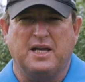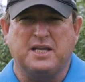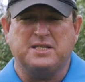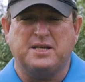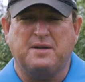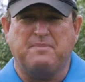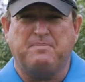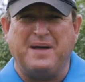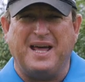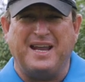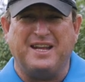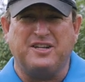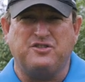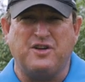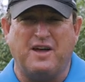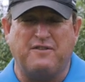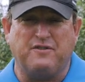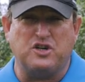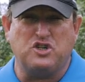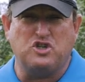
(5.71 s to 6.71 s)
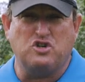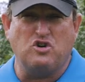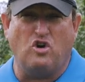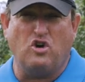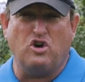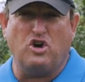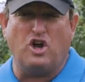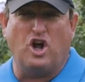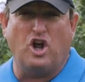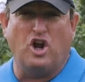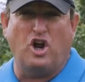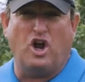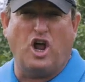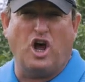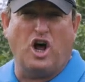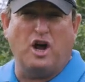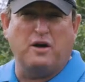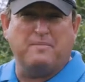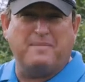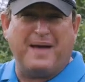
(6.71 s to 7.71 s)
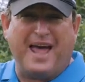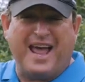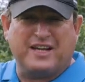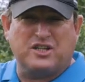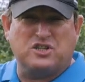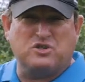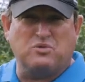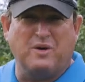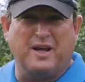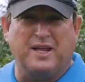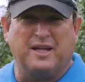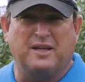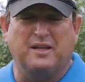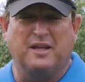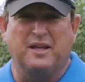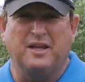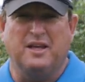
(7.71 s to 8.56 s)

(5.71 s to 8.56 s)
is it better to have a short or long backswing?